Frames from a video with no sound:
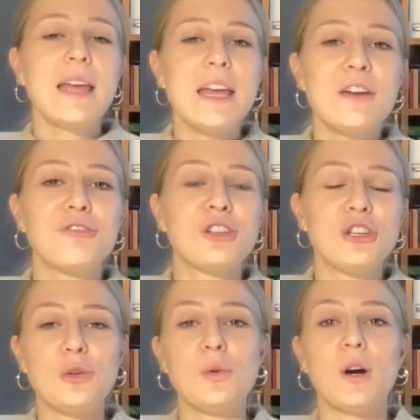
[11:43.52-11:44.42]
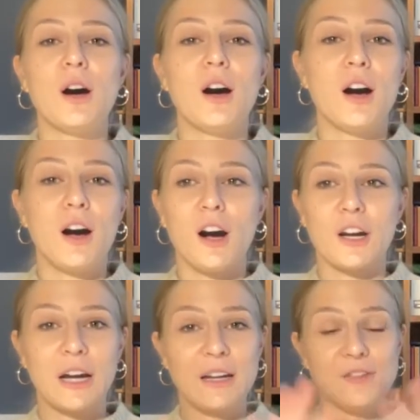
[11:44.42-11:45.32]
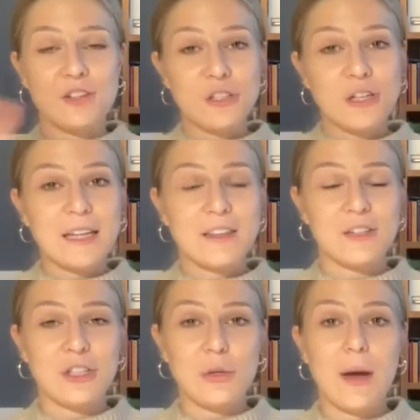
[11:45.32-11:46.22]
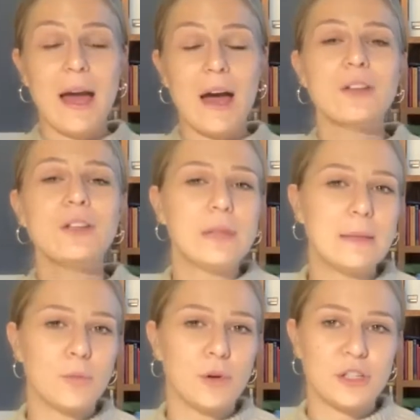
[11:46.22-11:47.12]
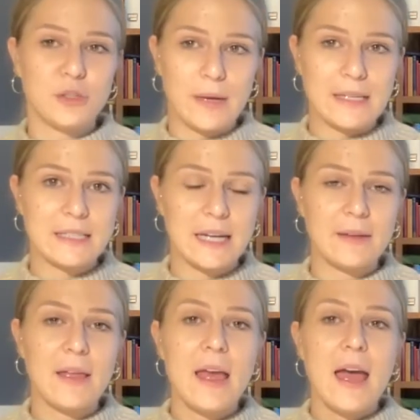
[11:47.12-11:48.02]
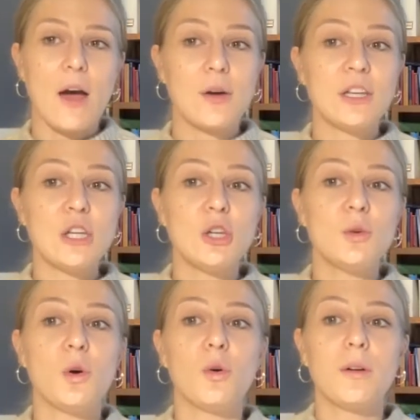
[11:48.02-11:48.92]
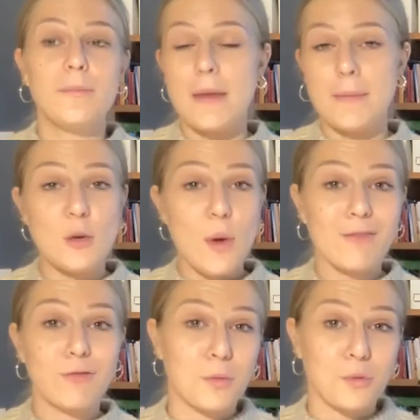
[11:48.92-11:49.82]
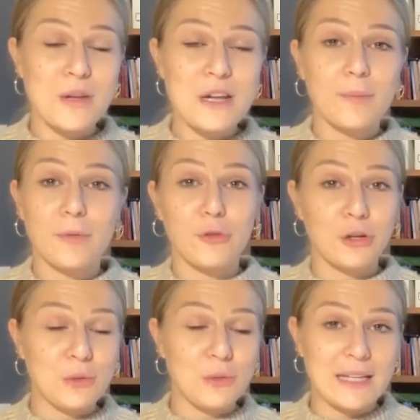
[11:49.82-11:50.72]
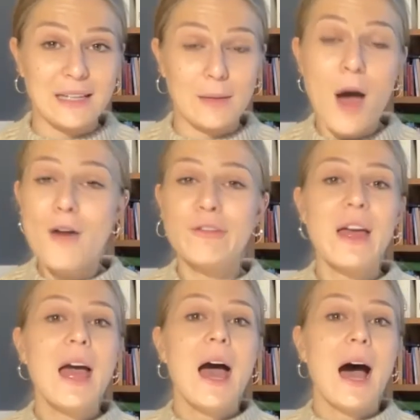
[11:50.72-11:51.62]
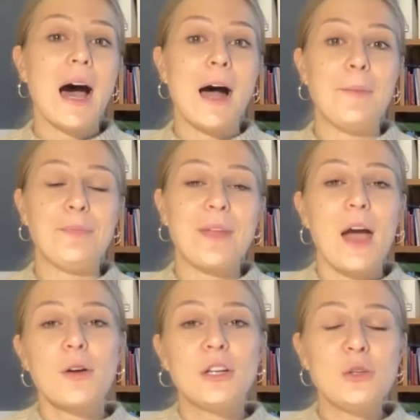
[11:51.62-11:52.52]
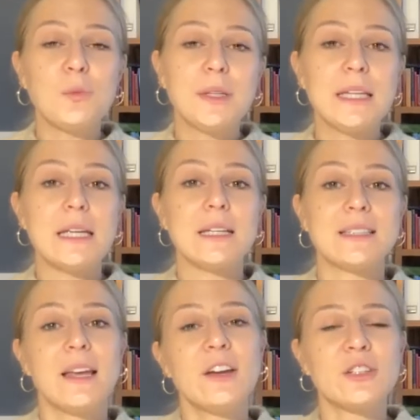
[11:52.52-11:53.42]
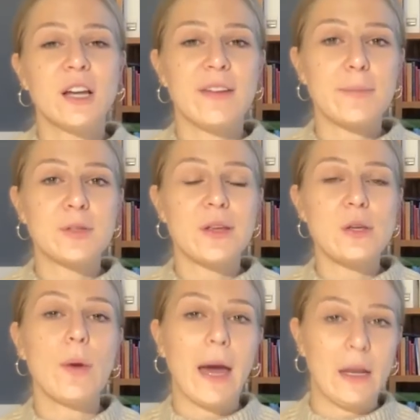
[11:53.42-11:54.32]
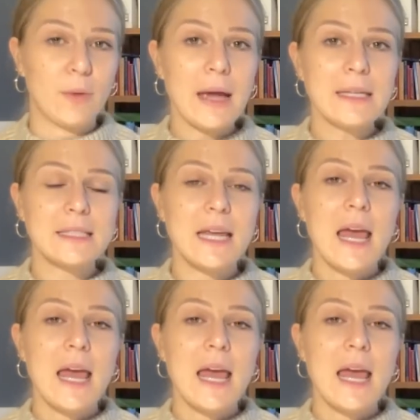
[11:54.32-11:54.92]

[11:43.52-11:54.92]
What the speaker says: if you are kind of just looking at the two, how can you lean more into resting? How can you, maybe you have one more week before you take time off. How can you really set yourself up so that you can rest